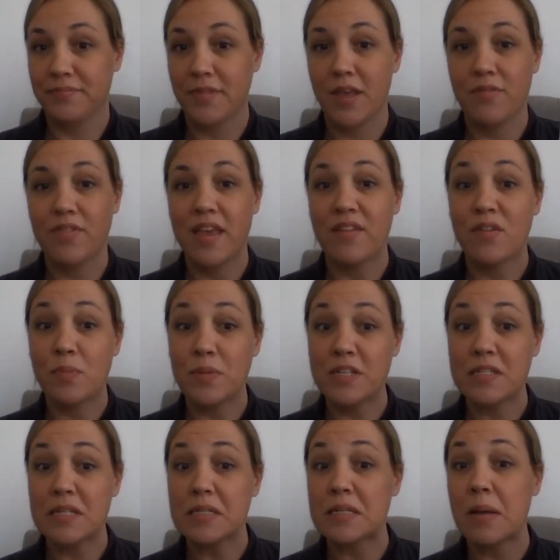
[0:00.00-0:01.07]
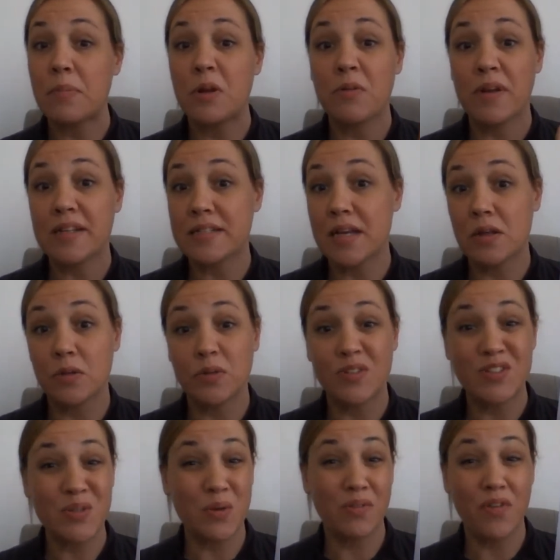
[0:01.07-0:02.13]
If they have a business, I'm going to write
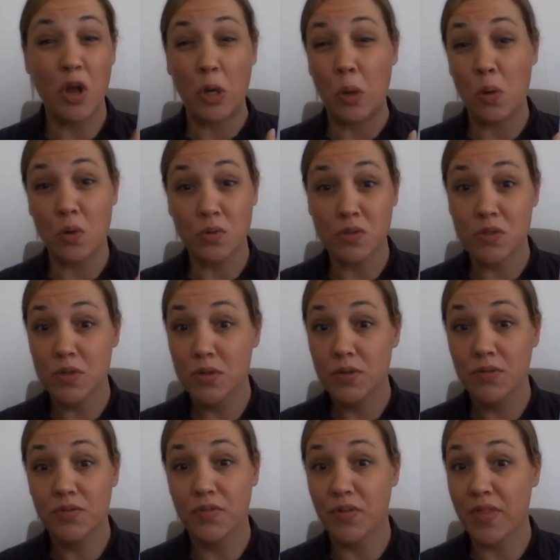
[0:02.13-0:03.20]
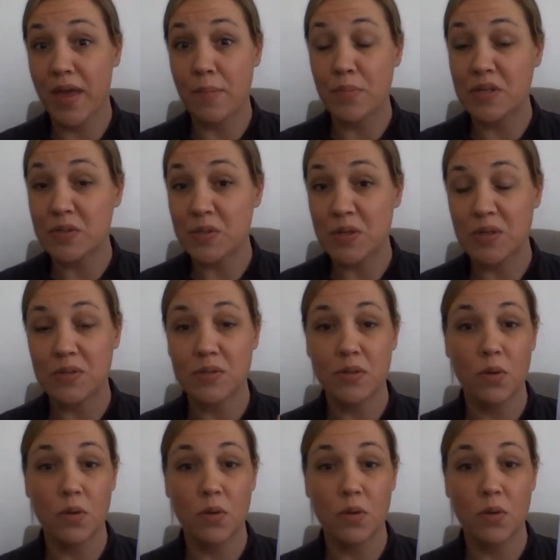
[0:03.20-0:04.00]
down sort of our goals for that business,